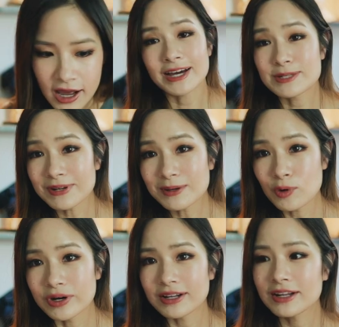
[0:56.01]
I spent the
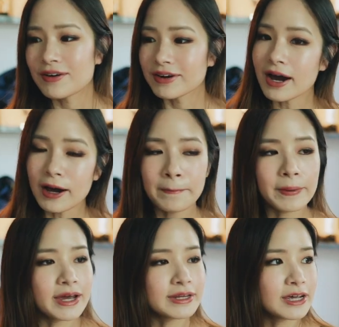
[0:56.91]
morning clearing up
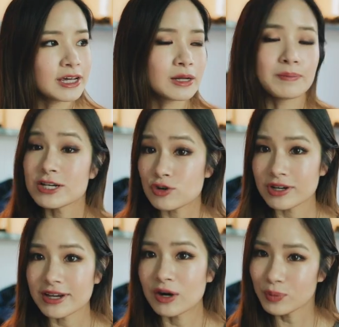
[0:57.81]
and then
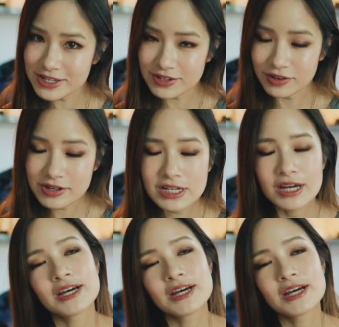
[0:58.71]
measuring our windows